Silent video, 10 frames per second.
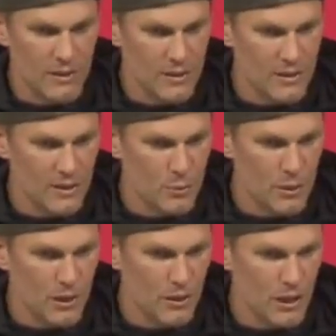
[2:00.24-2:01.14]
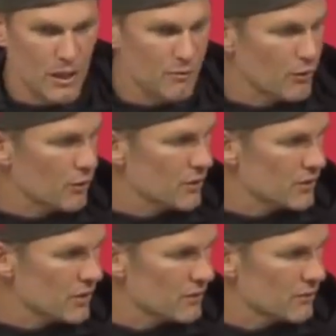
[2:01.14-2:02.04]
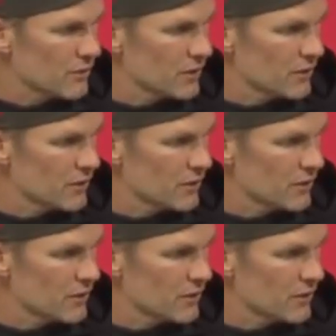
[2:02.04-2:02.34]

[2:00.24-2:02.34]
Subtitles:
This has been a lot of focus on,